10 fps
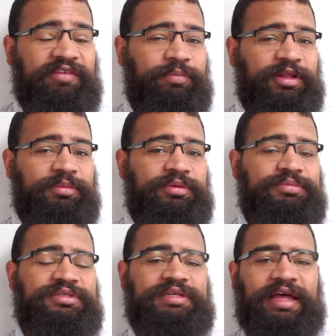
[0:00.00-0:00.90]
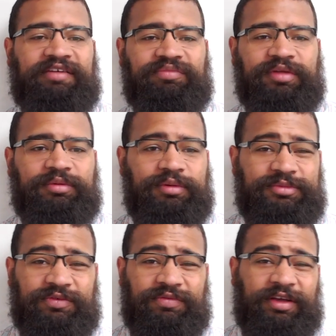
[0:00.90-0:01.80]
minimums, have
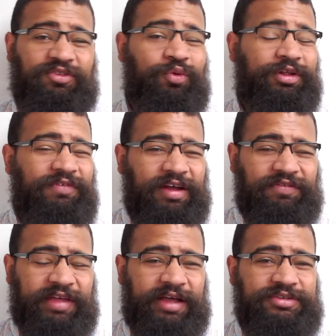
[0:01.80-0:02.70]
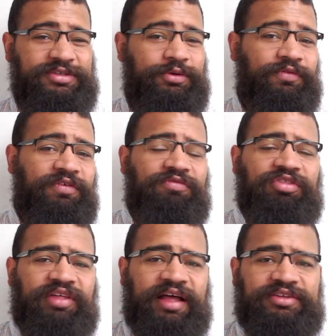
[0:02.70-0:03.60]
minimums of like twenty-five thousand dollars or fifty
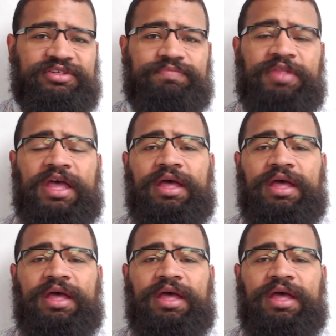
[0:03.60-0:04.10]
thousand dollars,